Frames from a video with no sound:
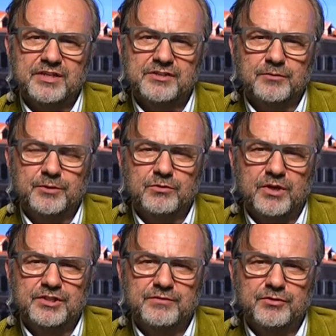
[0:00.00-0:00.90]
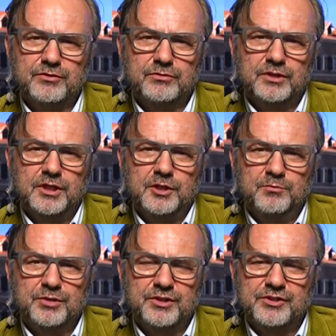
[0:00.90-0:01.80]
and that's going to be quite difficult.
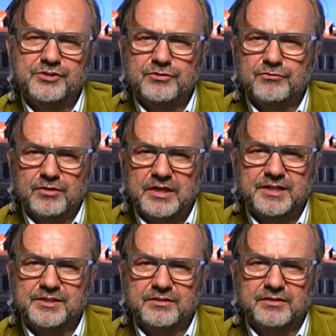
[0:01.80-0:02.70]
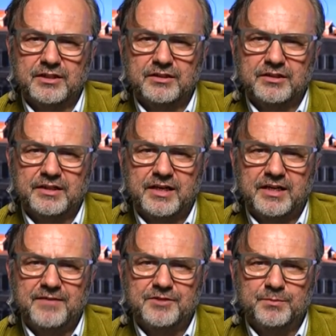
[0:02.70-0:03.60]
But sooner or later,
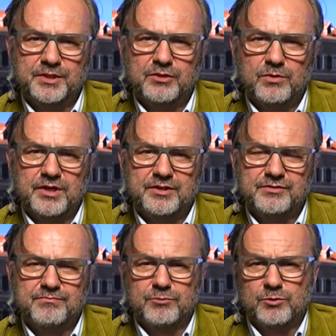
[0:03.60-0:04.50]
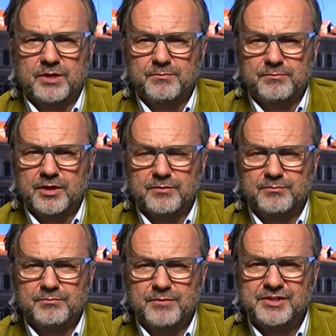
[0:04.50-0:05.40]
it'll have to be quite
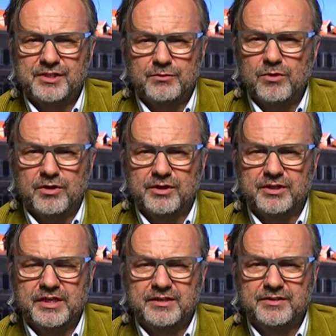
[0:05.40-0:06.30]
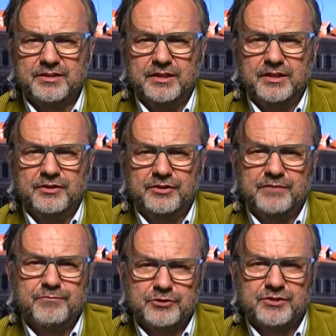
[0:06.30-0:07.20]
messy work, and the
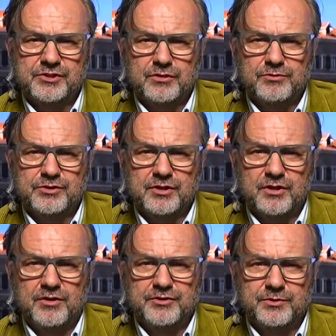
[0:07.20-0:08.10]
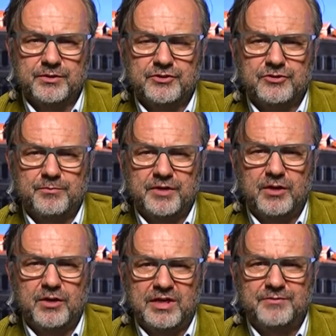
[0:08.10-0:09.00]
infantry soldiers that aren't doing the job
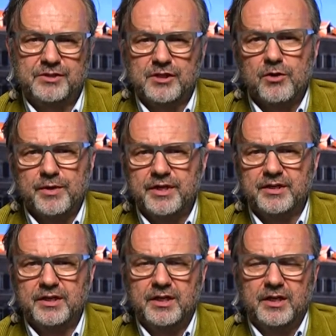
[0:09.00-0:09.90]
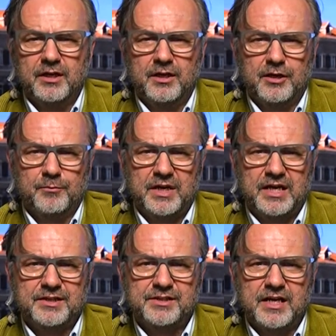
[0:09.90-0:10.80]
now will have to go in
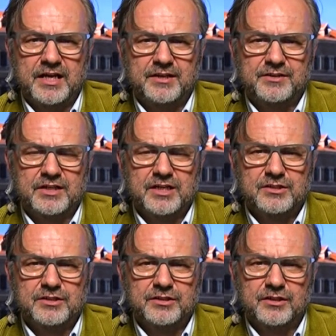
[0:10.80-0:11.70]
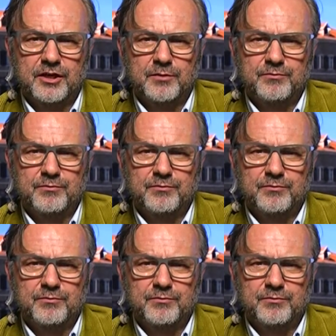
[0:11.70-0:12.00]
hand to hand and actually